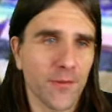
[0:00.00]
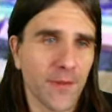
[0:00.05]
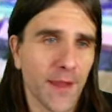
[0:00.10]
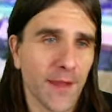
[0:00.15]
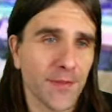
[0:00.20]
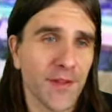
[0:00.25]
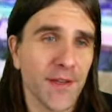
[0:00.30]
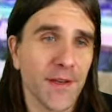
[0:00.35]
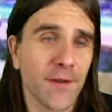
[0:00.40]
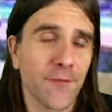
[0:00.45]

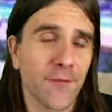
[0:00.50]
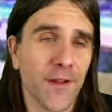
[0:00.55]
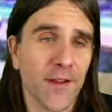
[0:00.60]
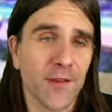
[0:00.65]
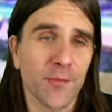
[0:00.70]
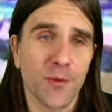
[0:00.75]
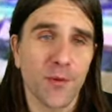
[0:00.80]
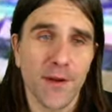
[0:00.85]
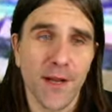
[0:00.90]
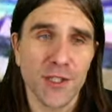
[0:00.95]
that the Defense
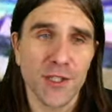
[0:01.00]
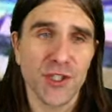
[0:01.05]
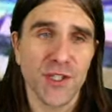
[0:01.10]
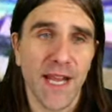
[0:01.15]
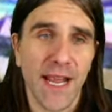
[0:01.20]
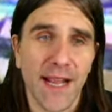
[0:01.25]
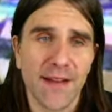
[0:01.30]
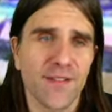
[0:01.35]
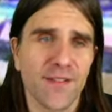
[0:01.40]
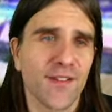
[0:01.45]
Production
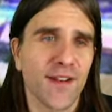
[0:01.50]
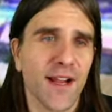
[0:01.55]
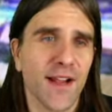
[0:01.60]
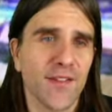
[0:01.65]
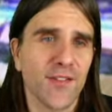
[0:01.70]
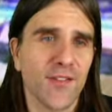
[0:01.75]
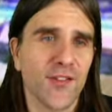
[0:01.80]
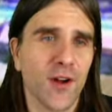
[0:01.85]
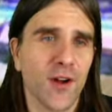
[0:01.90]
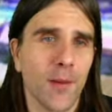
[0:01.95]
Act is
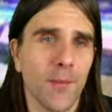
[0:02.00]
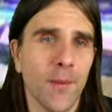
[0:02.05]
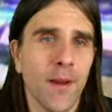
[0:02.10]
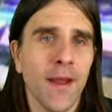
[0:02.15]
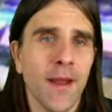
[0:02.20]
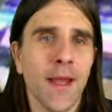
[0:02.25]
not some